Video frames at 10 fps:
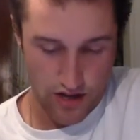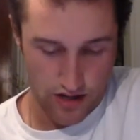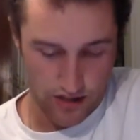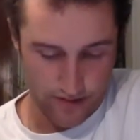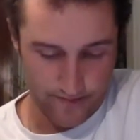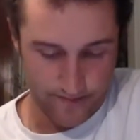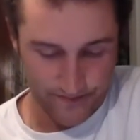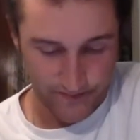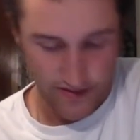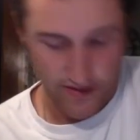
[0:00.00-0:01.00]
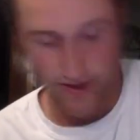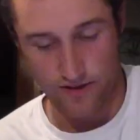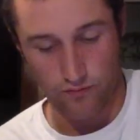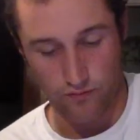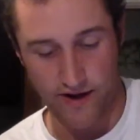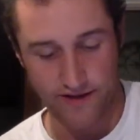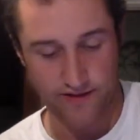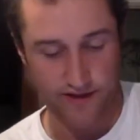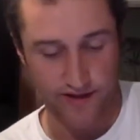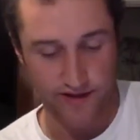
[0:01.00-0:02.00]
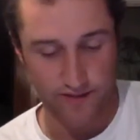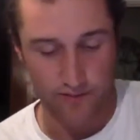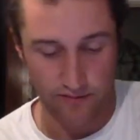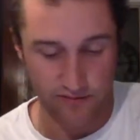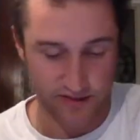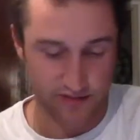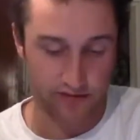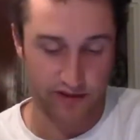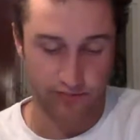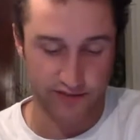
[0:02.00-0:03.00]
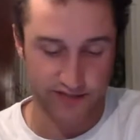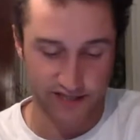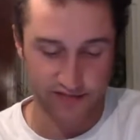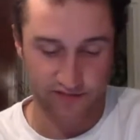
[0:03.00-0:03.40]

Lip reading: Um, and the right that it publicly protects